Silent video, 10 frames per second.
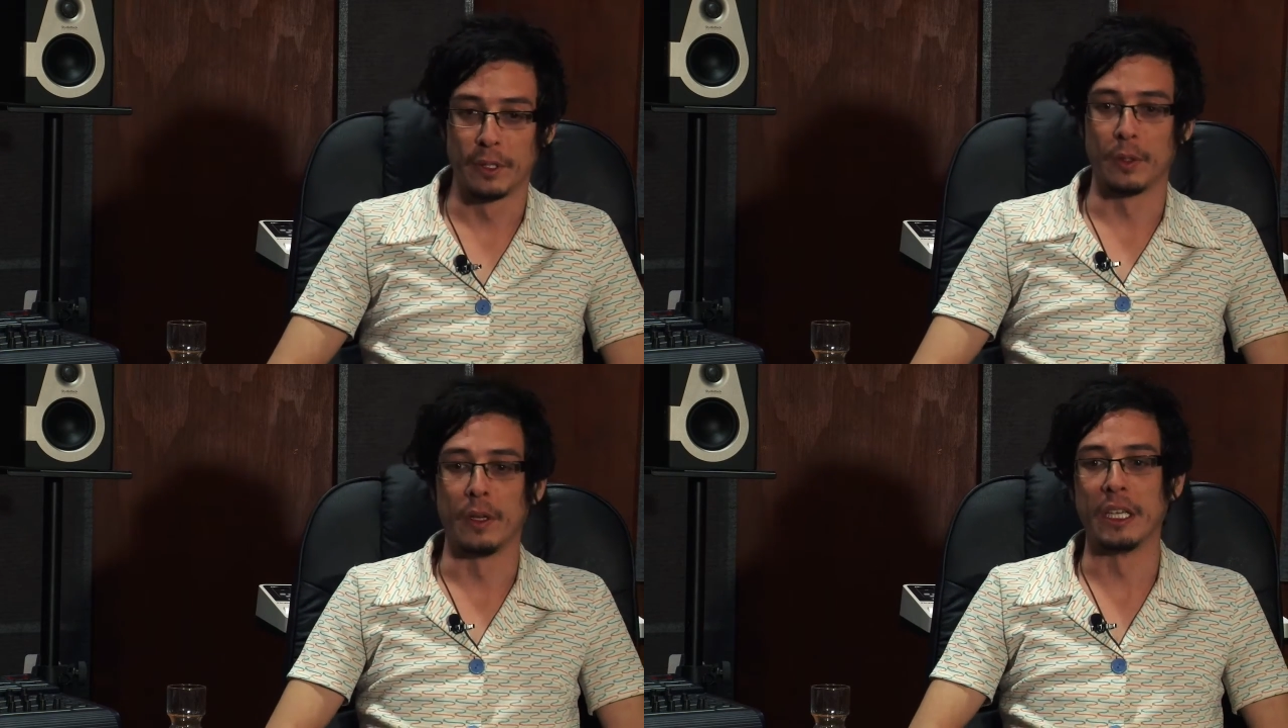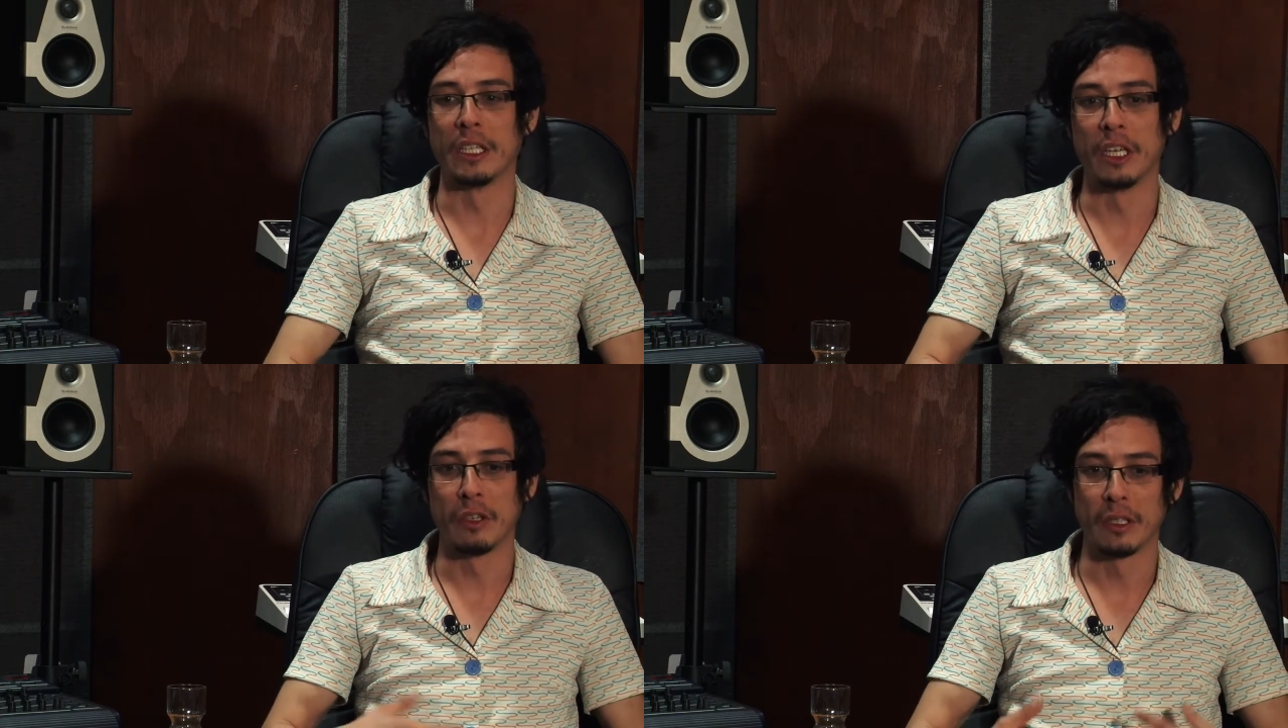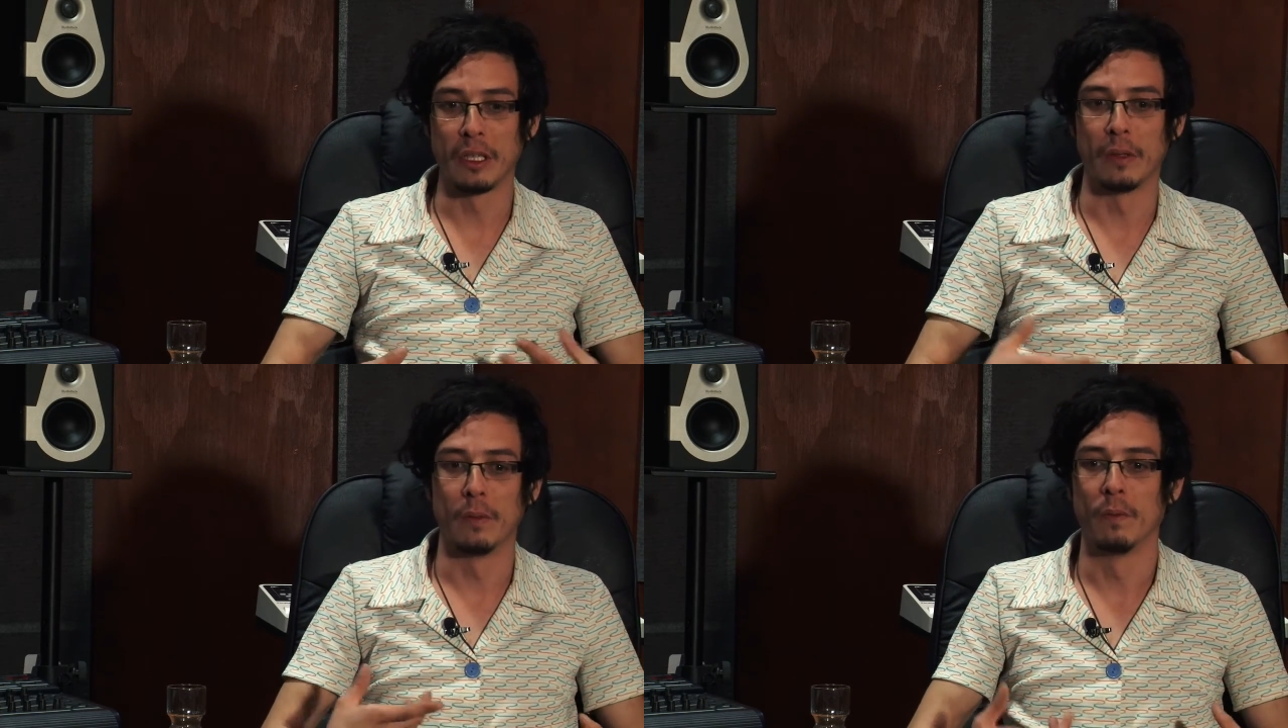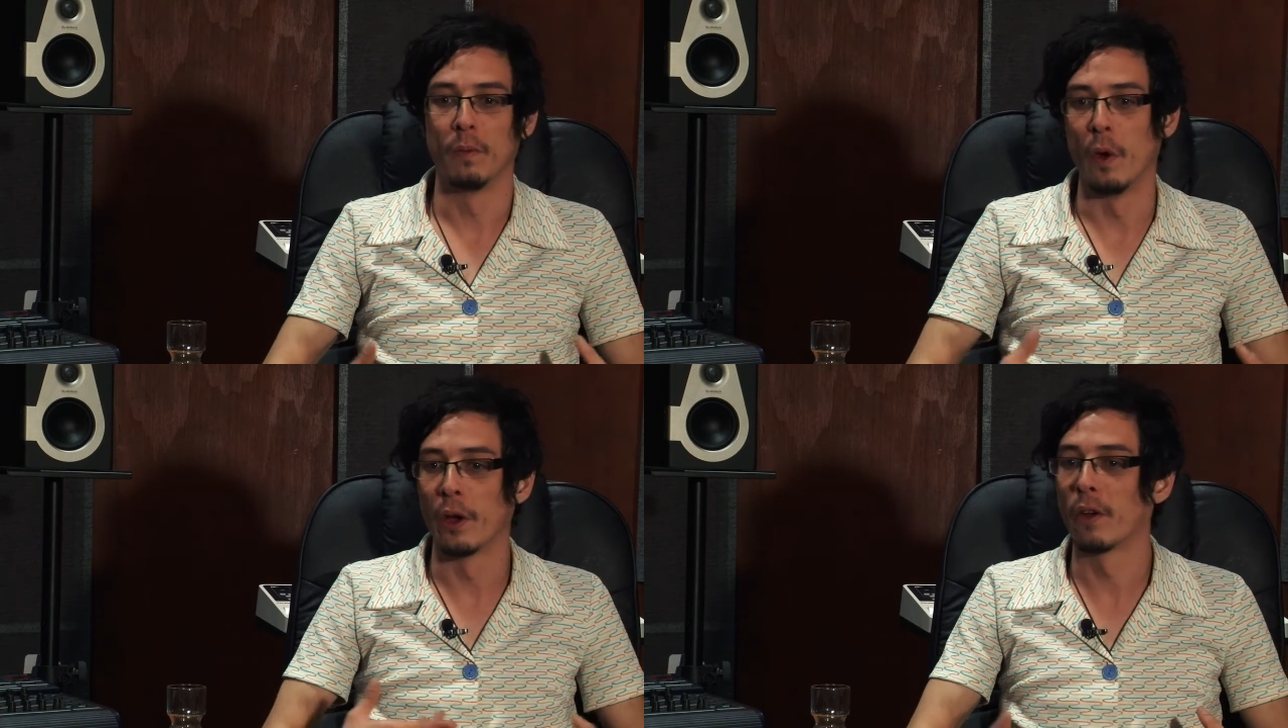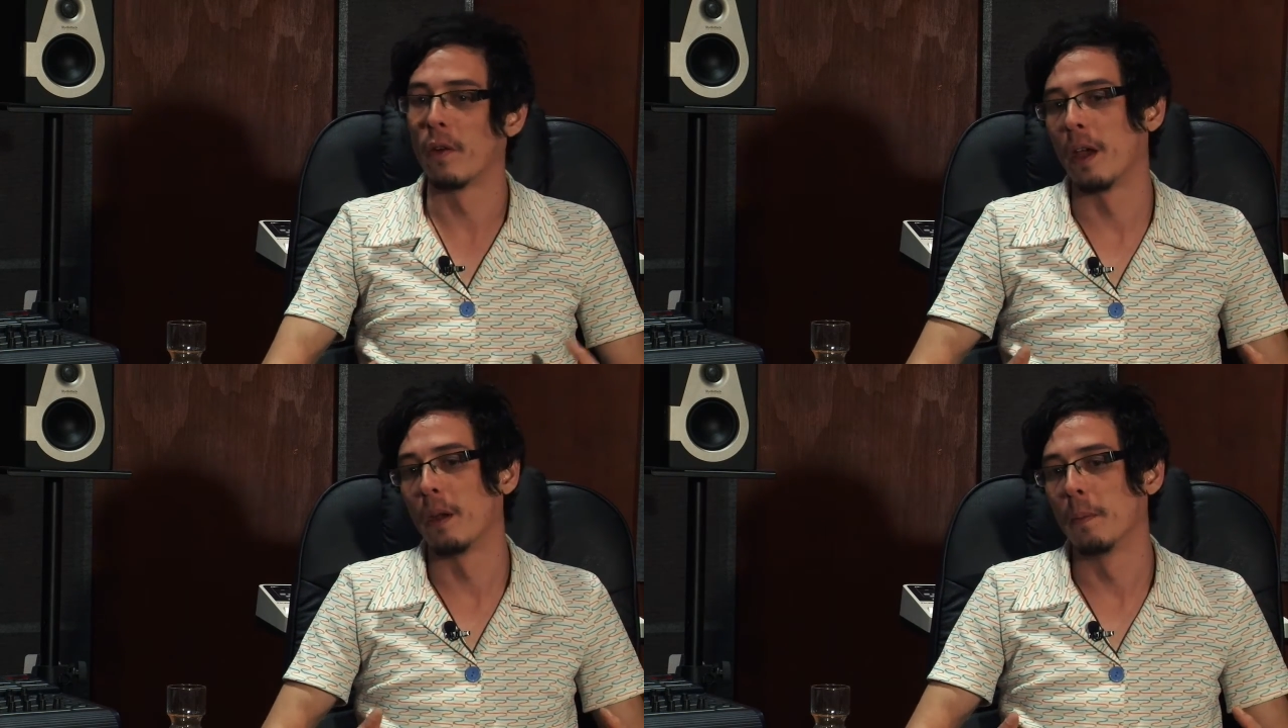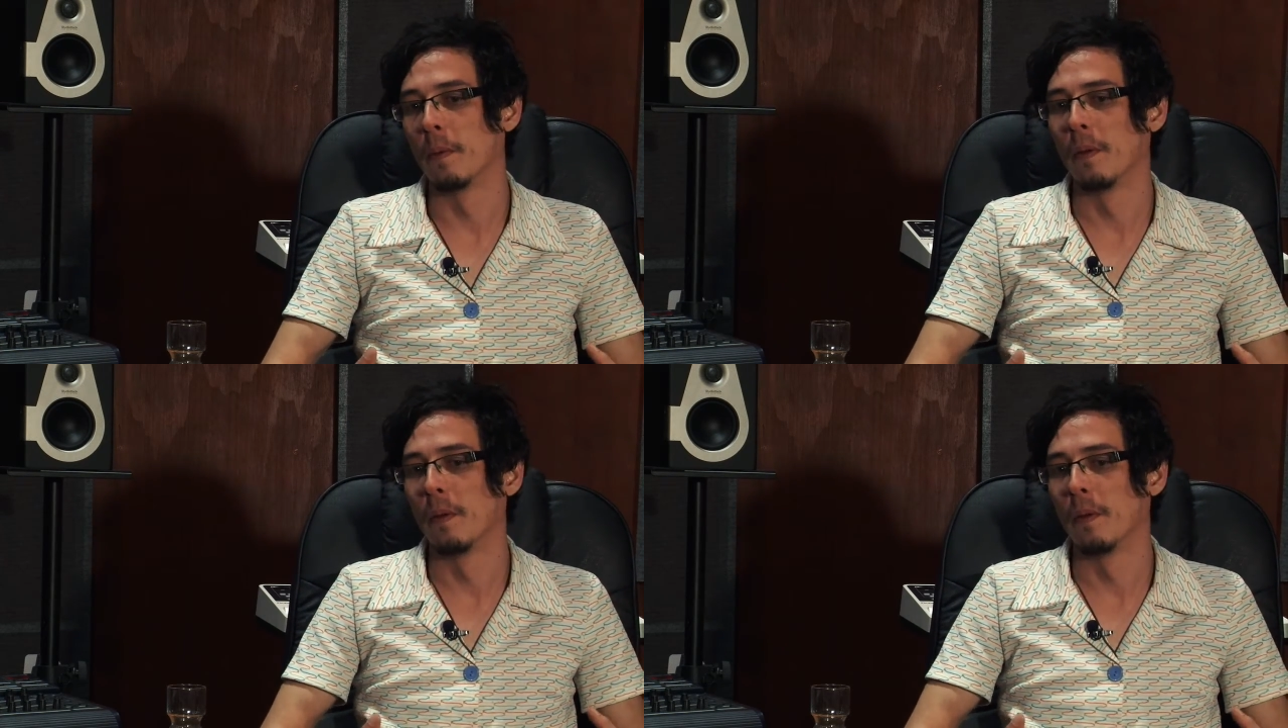to it is an interesting workaround,